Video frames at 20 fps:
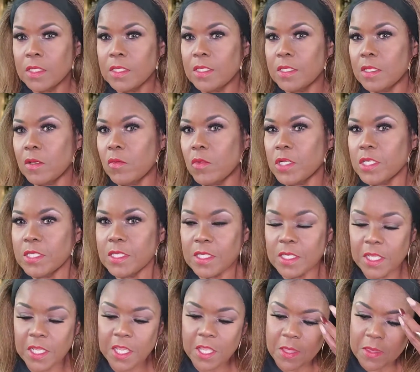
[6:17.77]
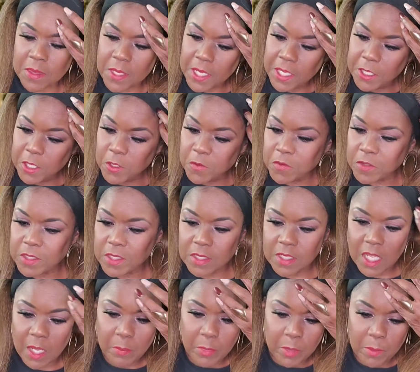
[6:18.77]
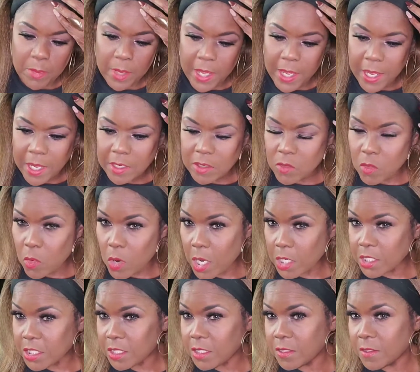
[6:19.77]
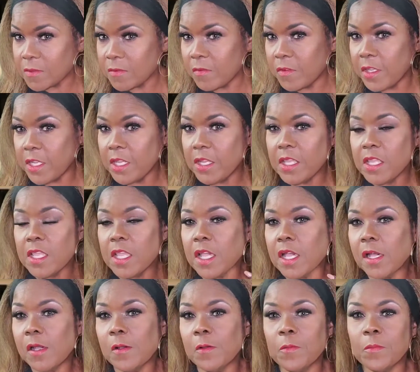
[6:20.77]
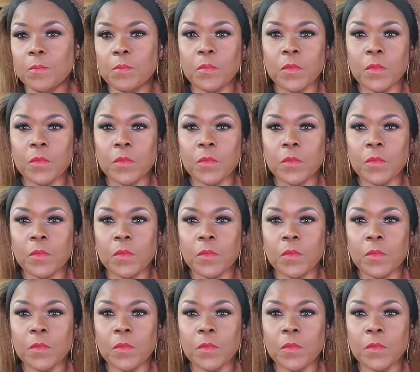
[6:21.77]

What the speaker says: So once again, thank you for stopping by to watch this video.